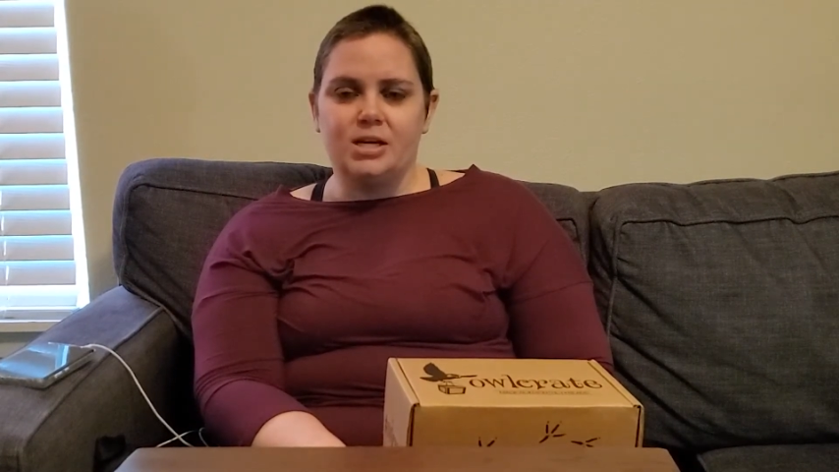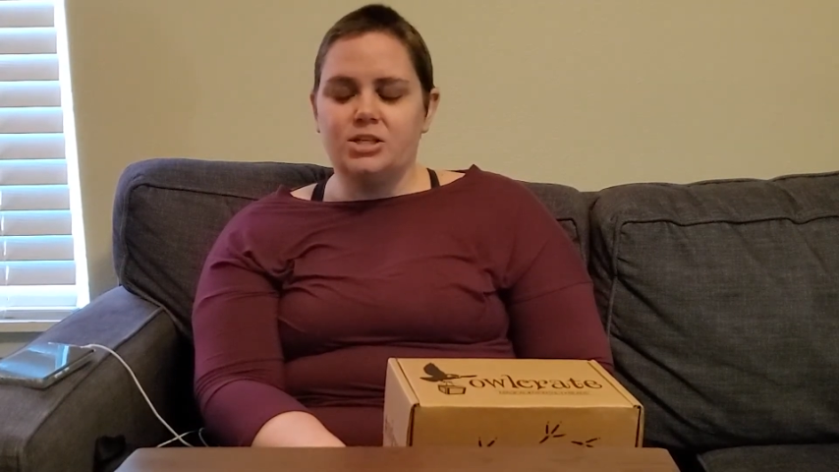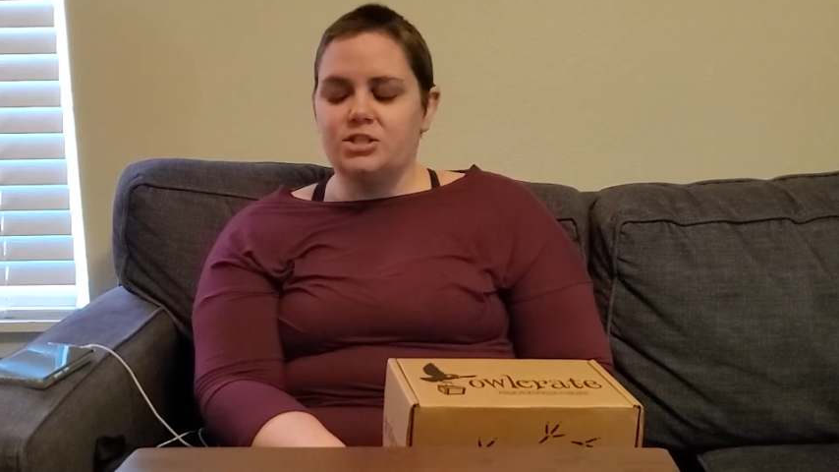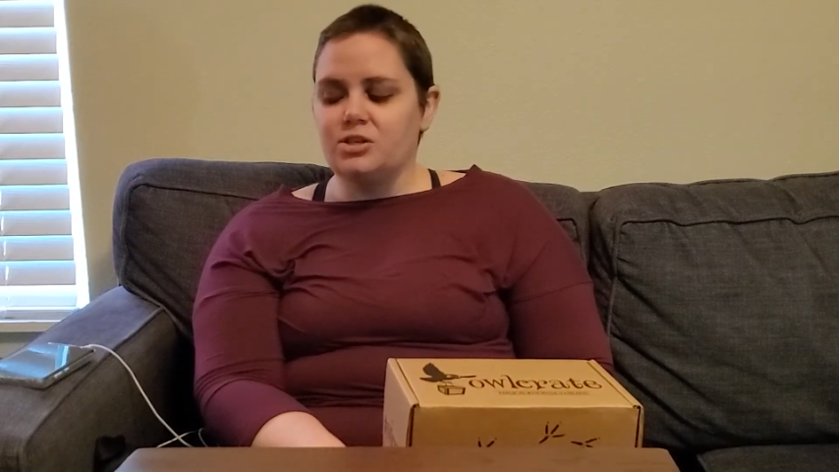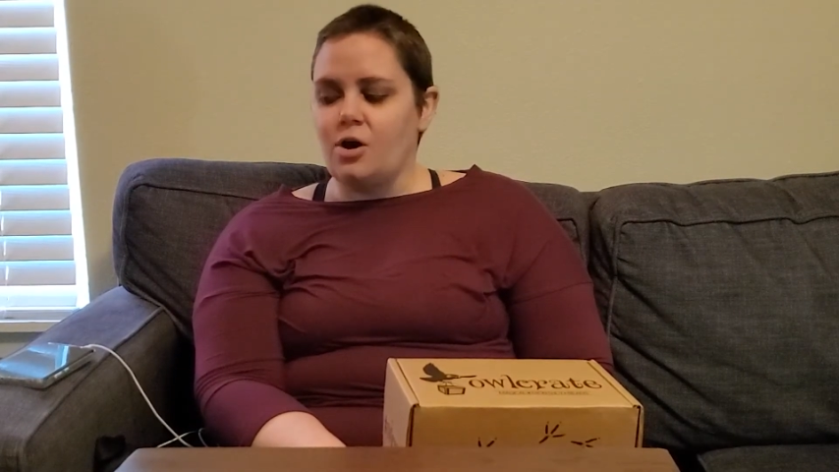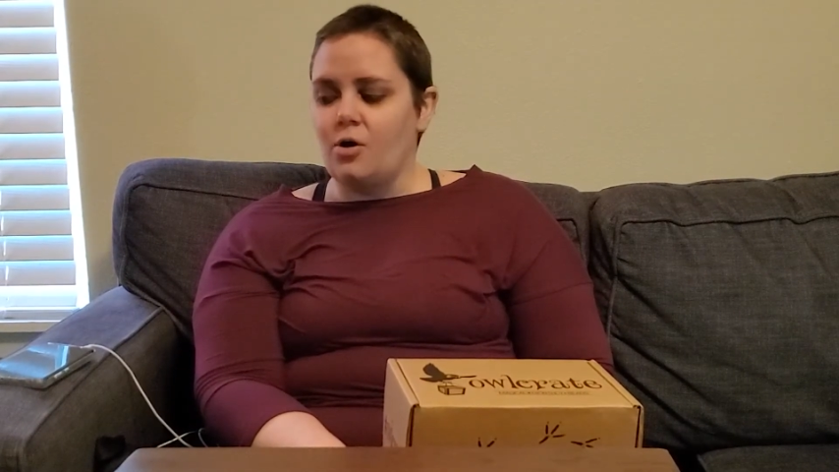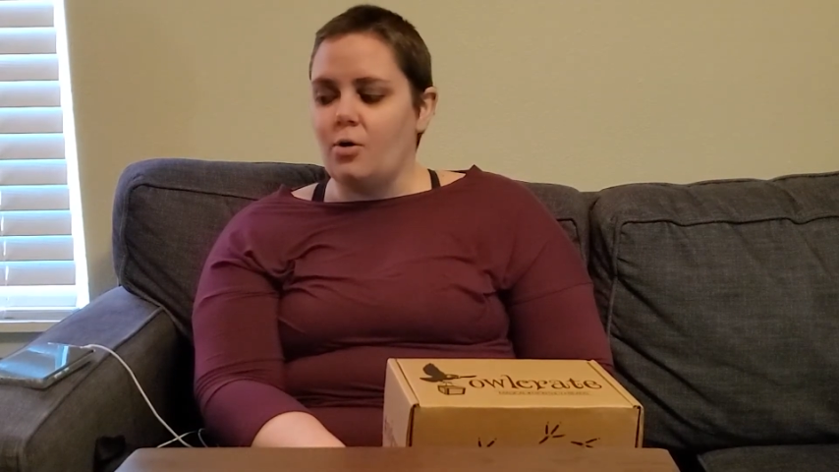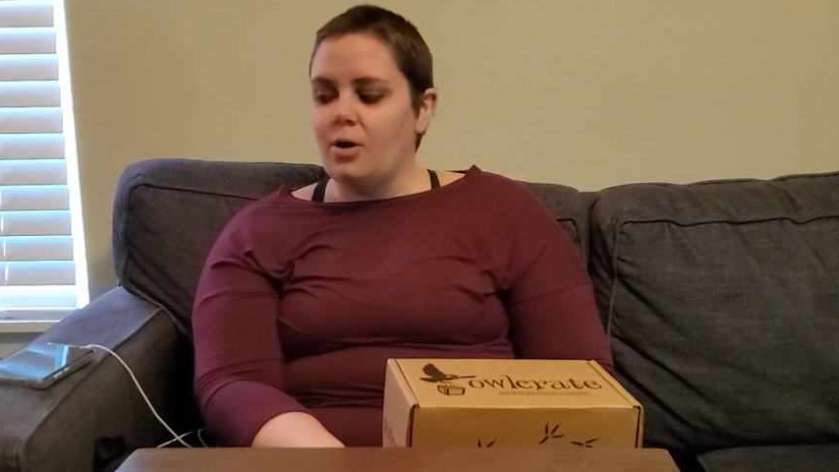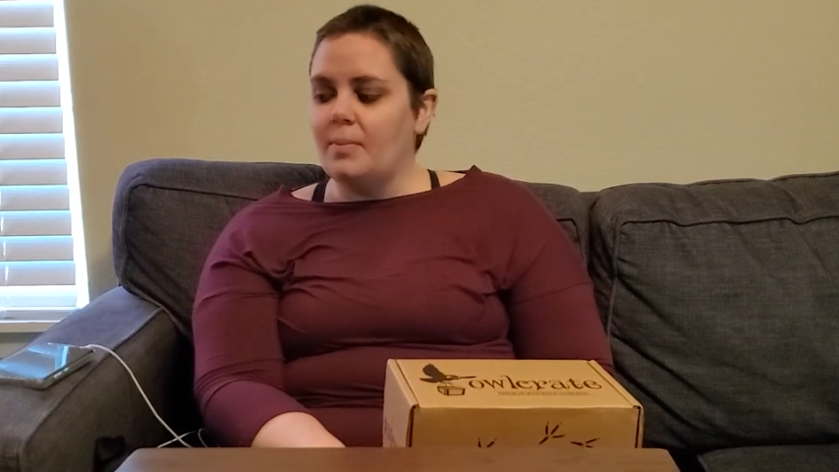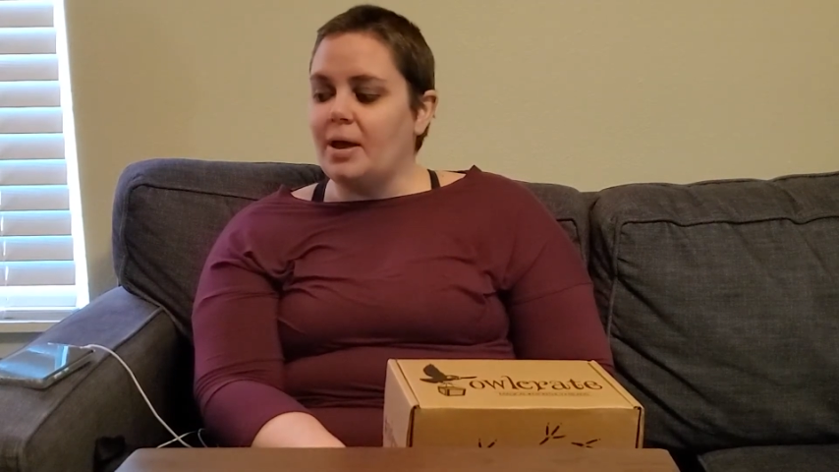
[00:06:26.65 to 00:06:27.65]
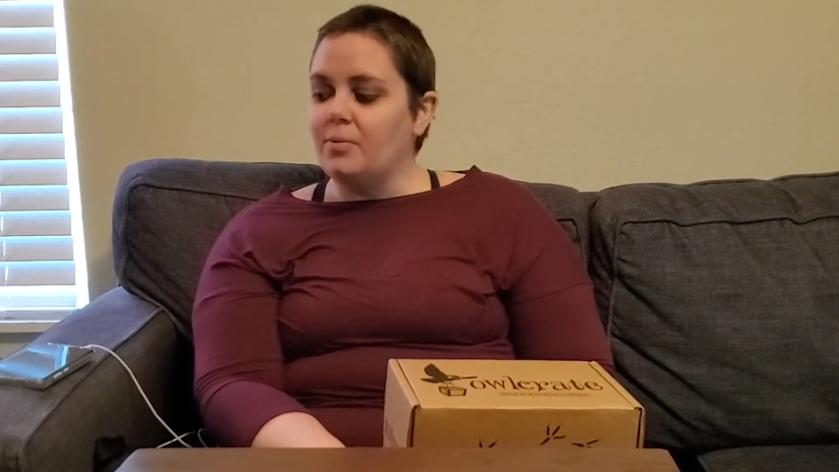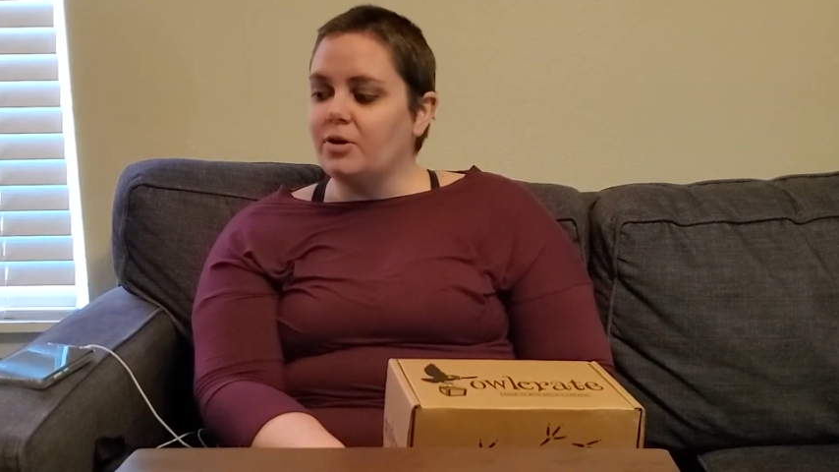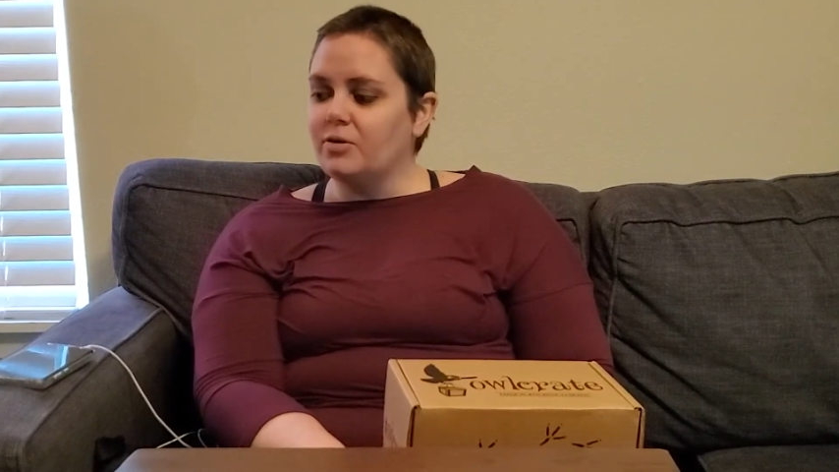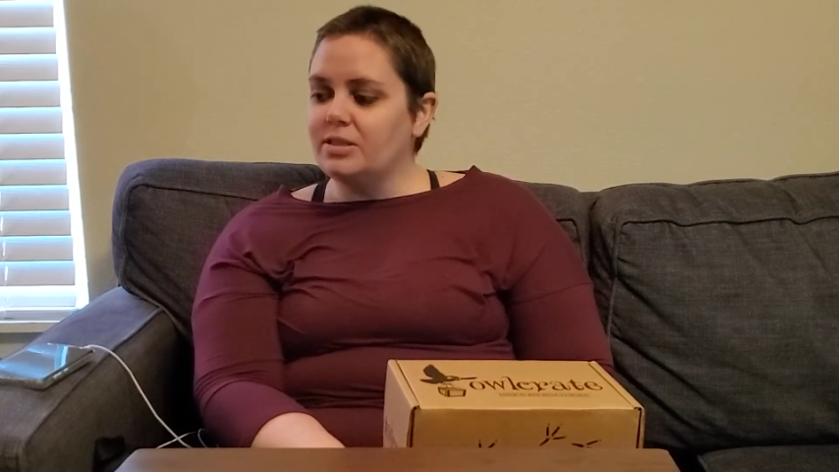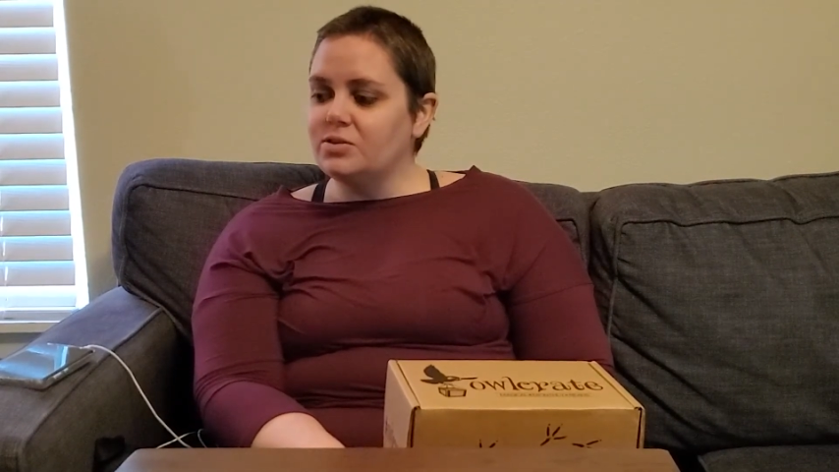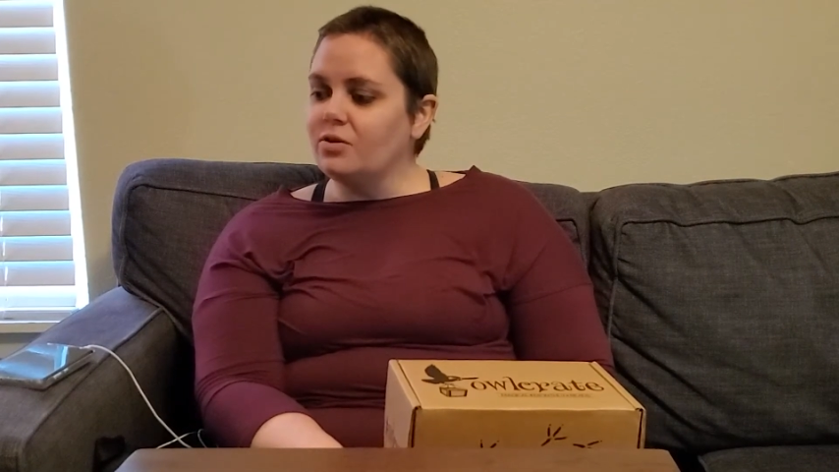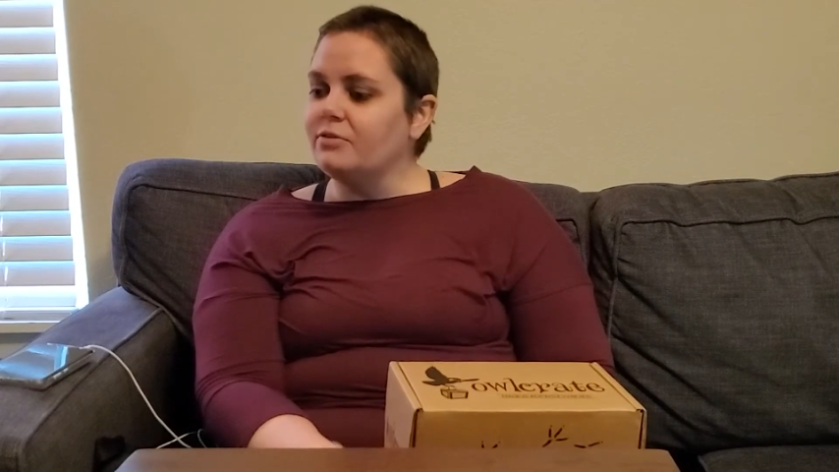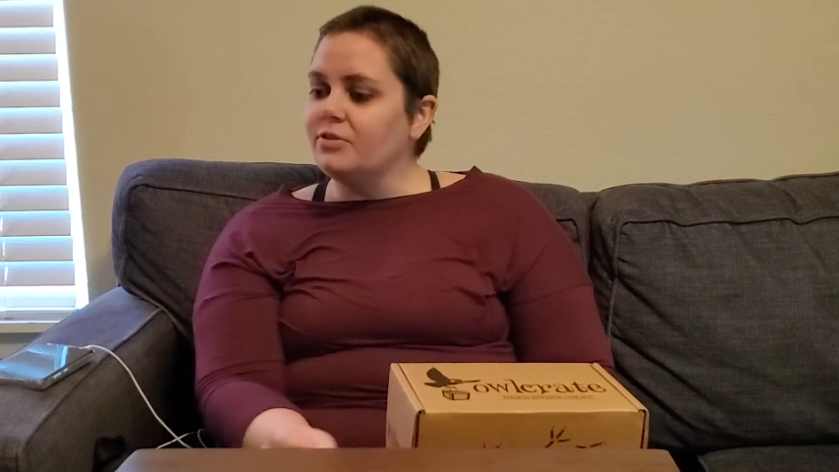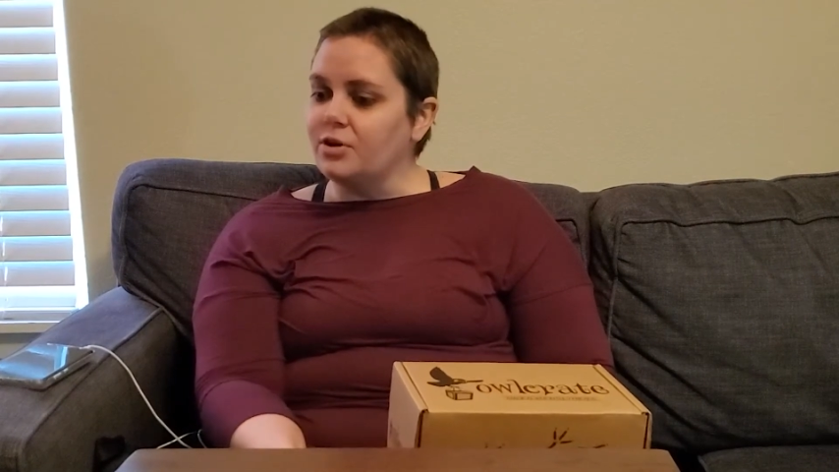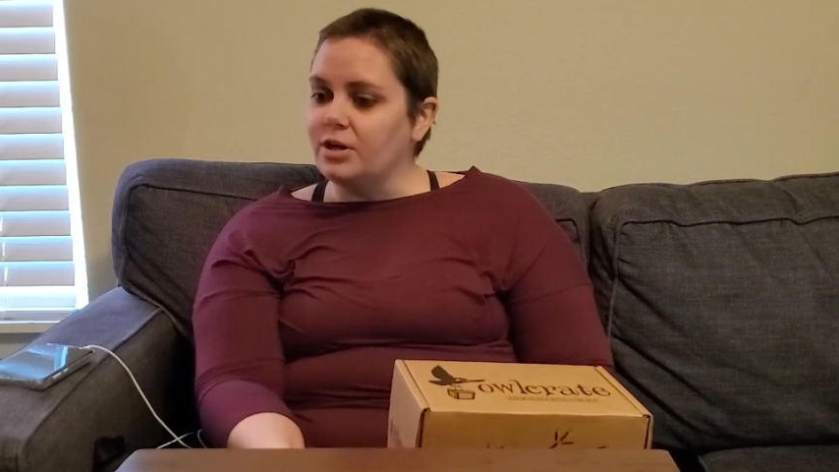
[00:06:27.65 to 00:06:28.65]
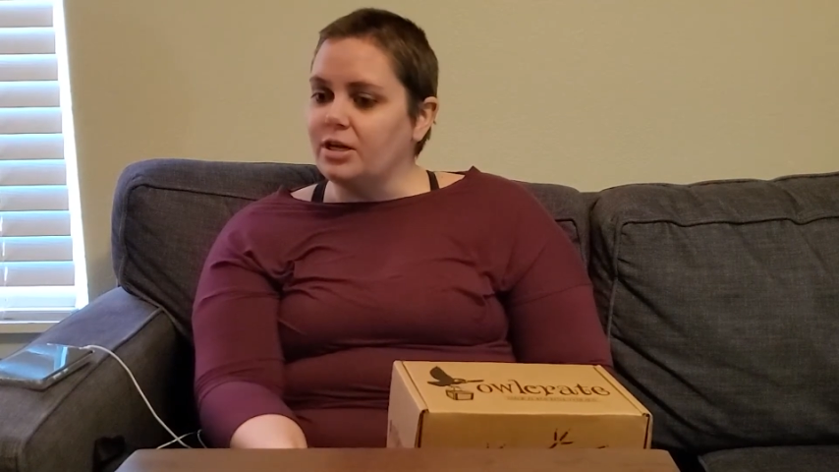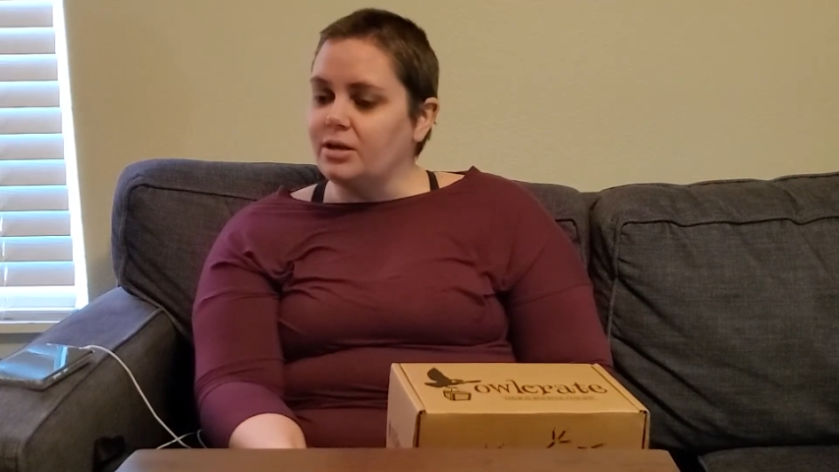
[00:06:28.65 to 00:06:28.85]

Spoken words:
So my book reads goal of 30,